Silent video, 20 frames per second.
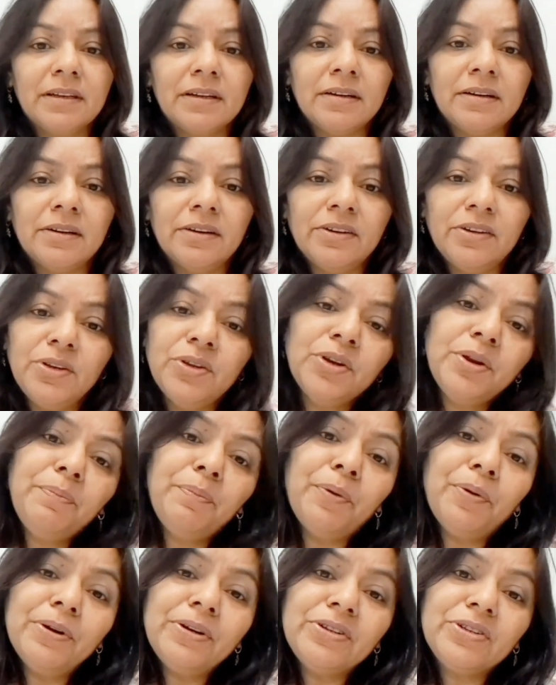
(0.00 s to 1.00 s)
the
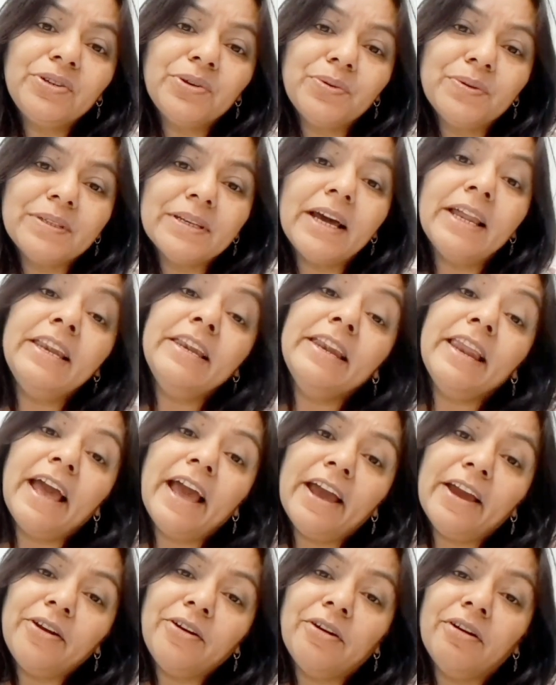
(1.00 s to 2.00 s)
report shows a
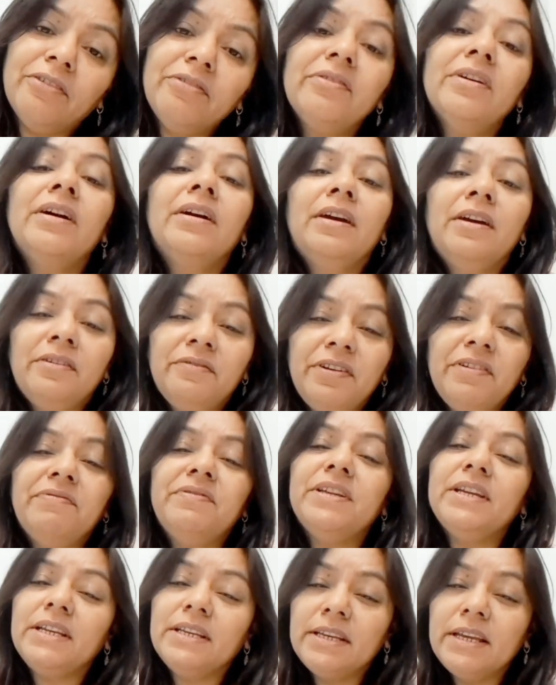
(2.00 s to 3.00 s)
lag of
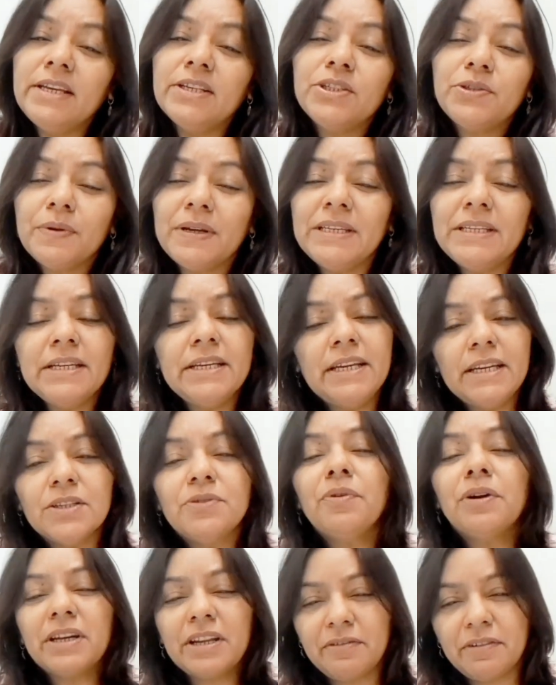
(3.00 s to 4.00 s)
15 days, 20
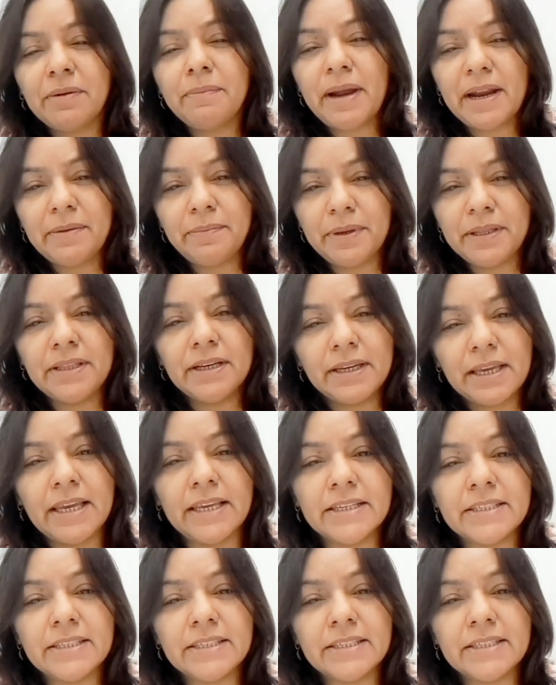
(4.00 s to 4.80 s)
days, whatever might be the